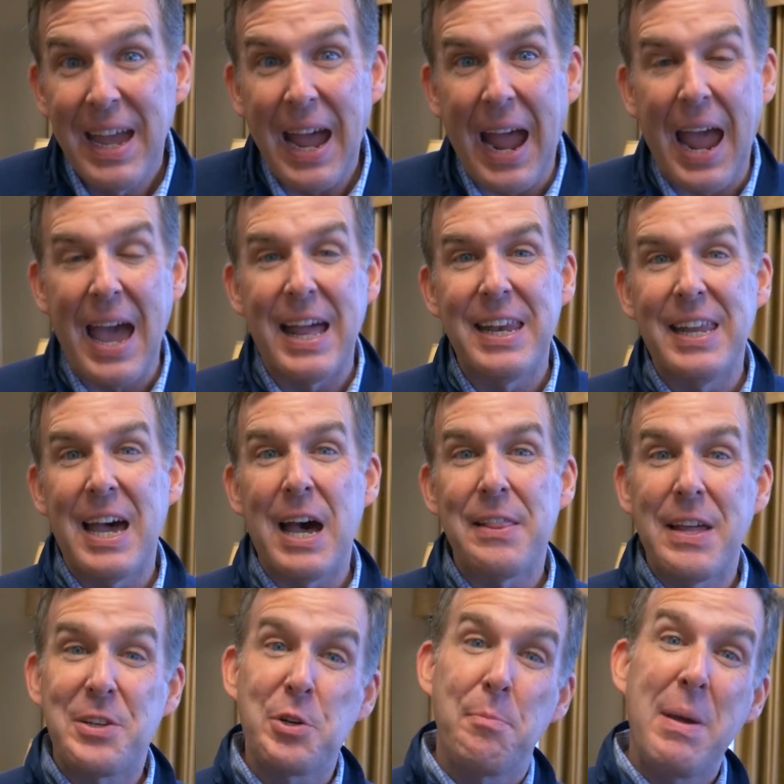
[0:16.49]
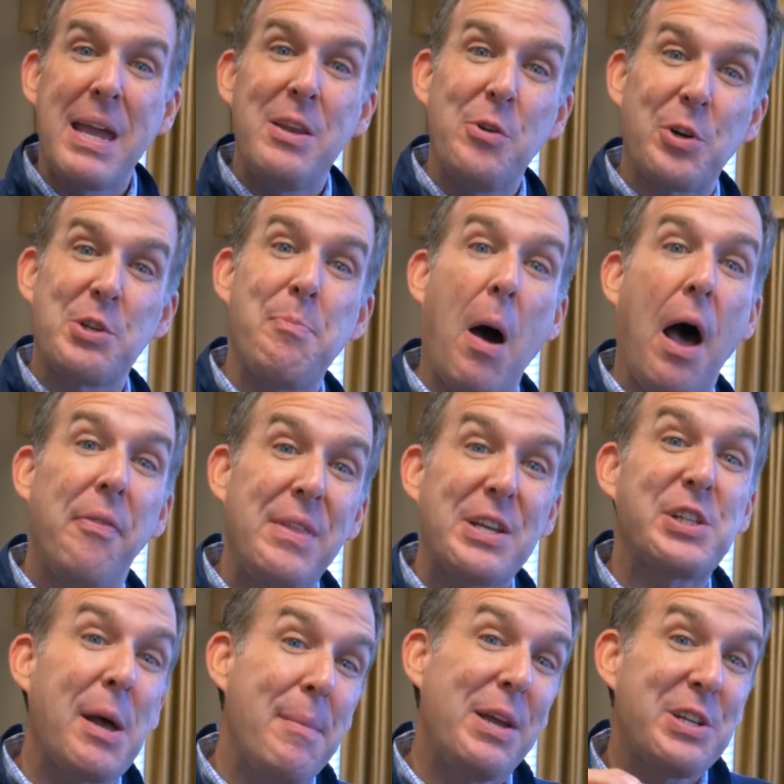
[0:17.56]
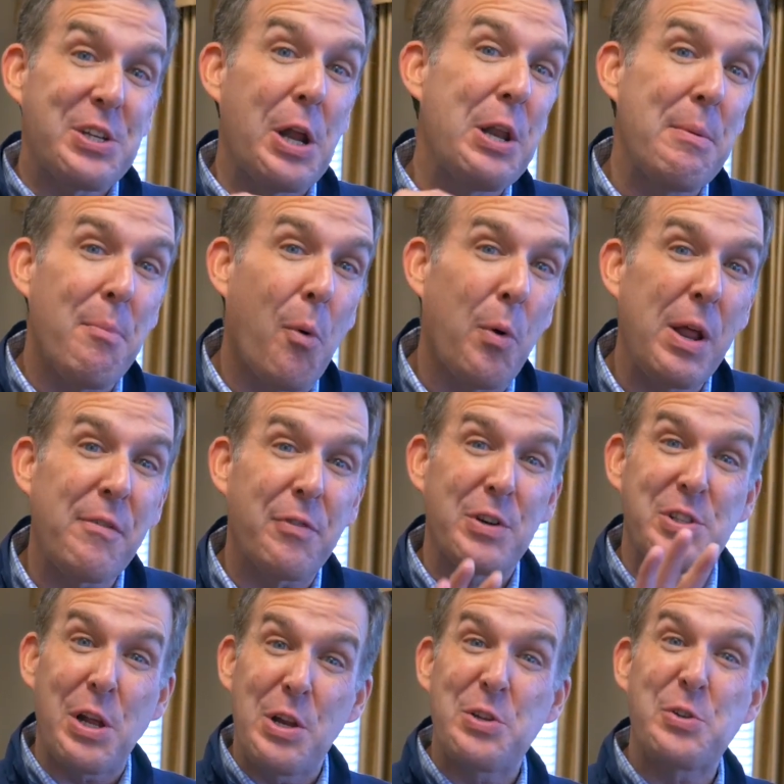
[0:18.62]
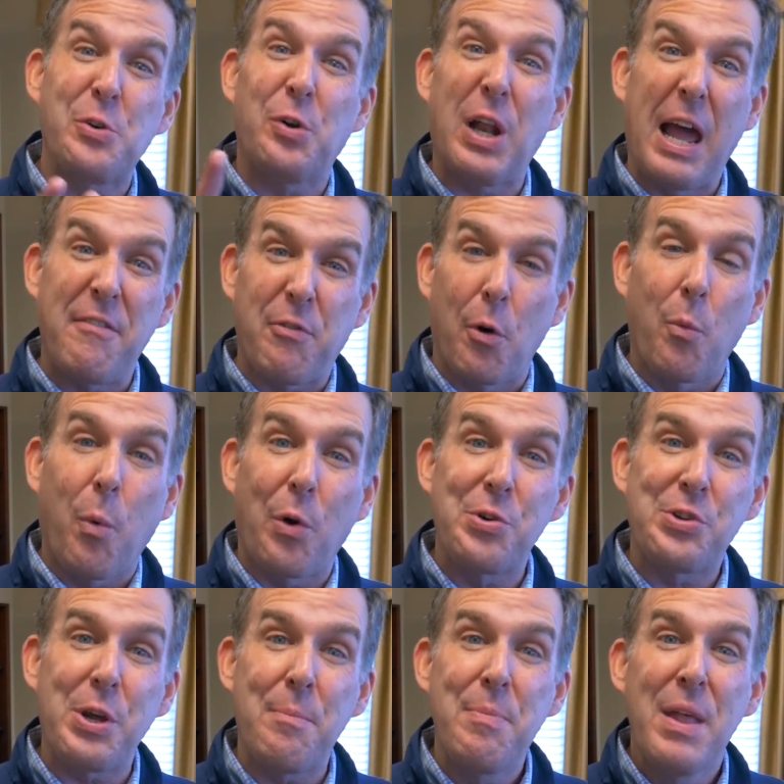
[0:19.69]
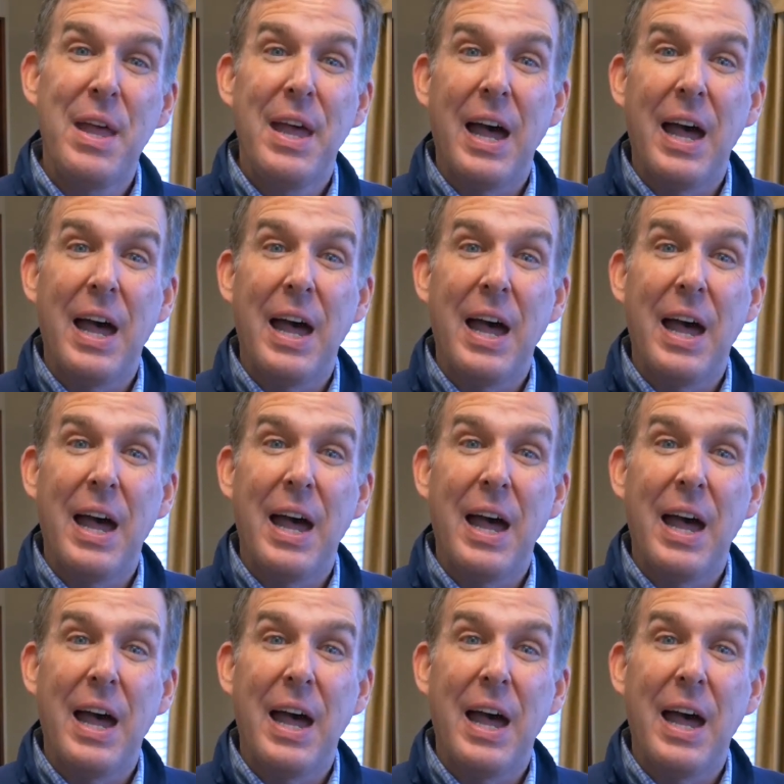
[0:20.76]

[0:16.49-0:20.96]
and uh, that you'll be in your spot this coming Sunday morning for Sunday school and for worship.